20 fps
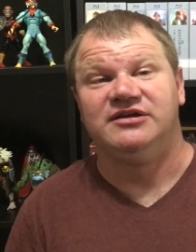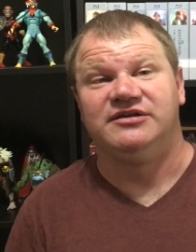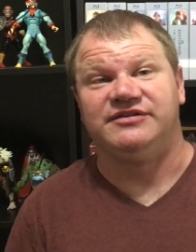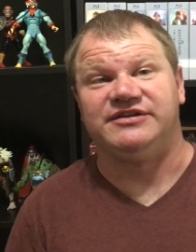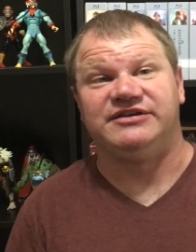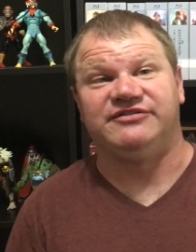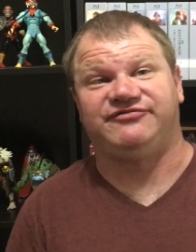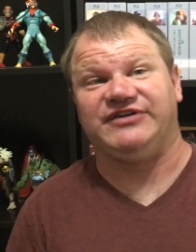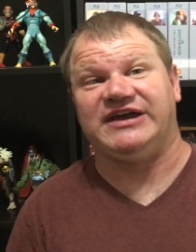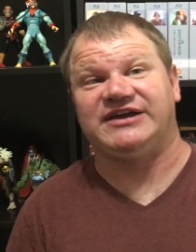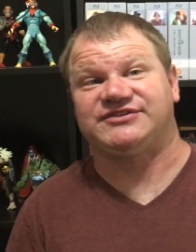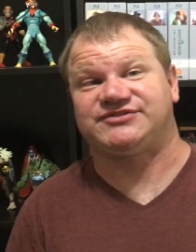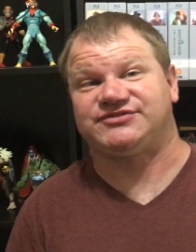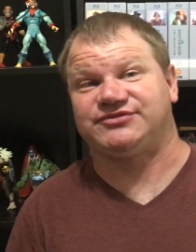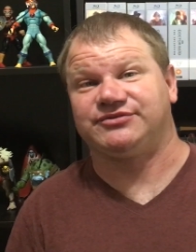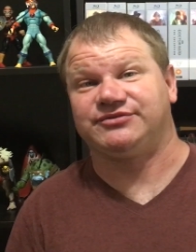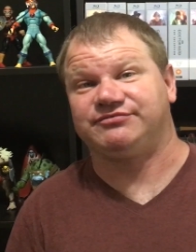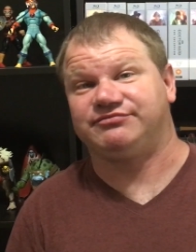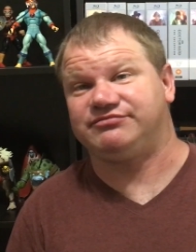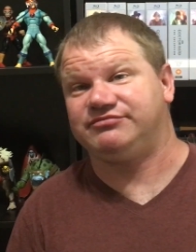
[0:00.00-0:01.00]

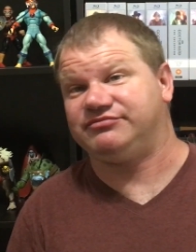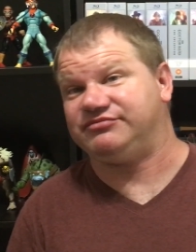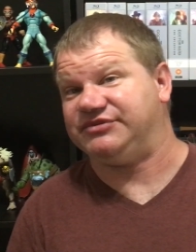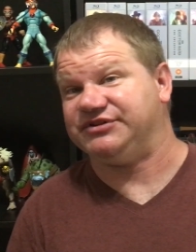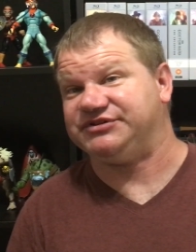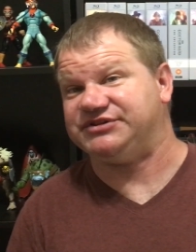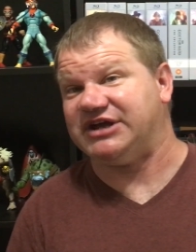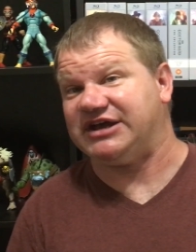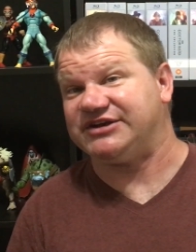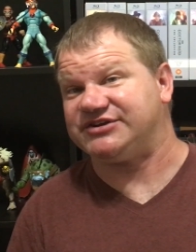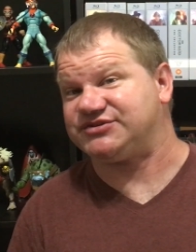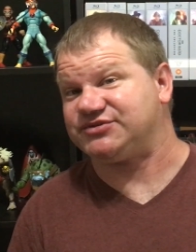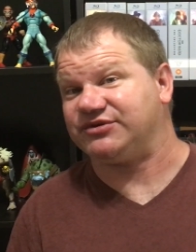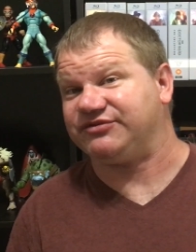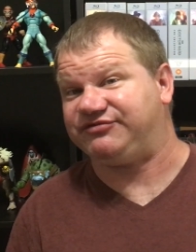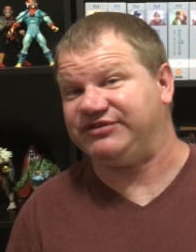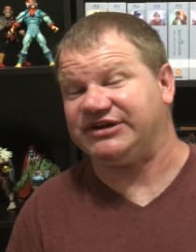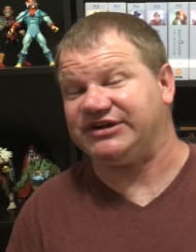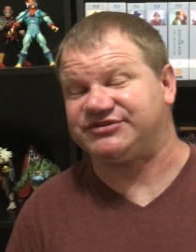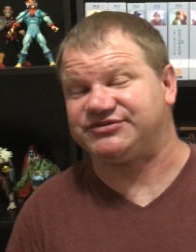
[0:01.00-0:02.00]
dinosaur
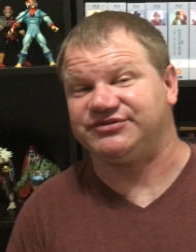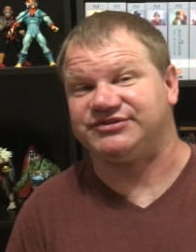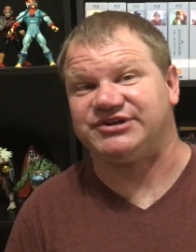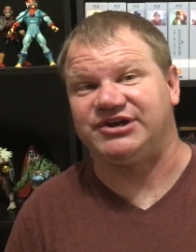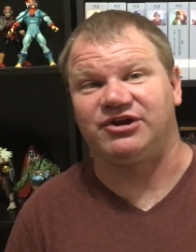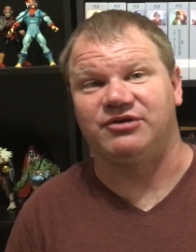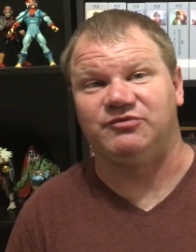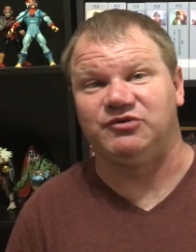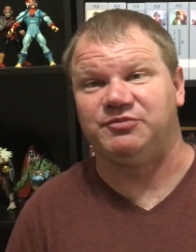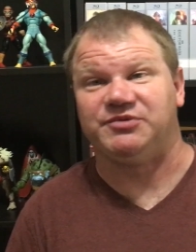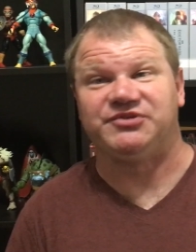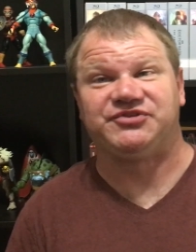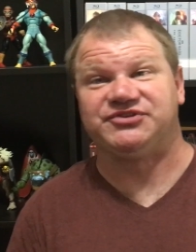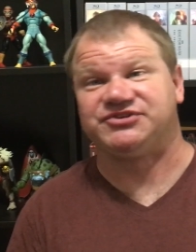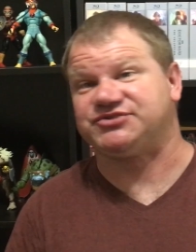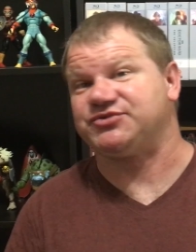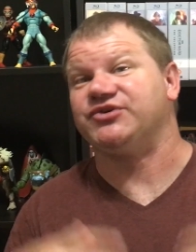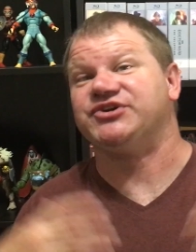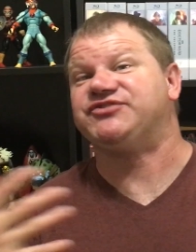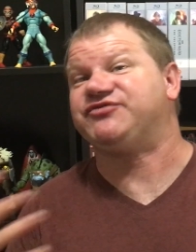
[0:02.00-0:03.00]
effects are terrible, but the
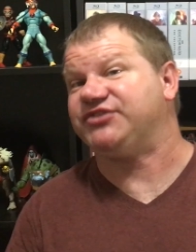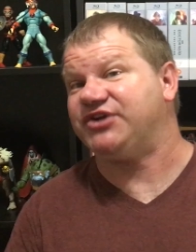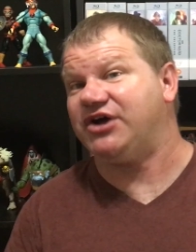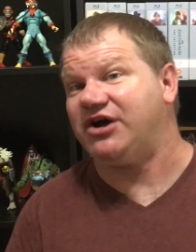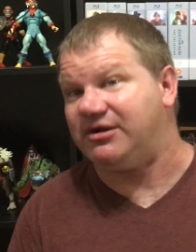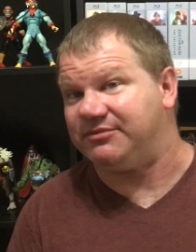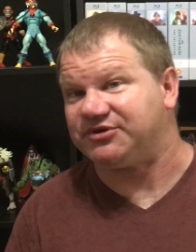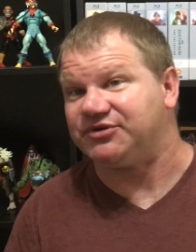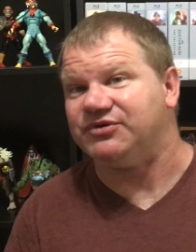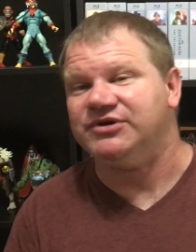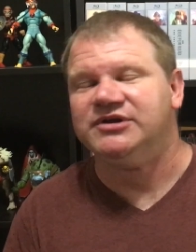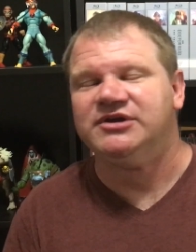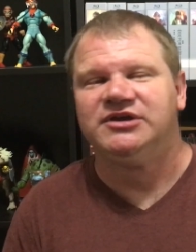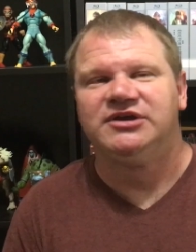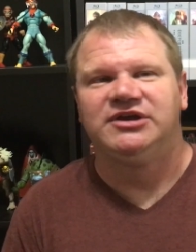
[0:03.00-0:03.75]
story's phenomenal.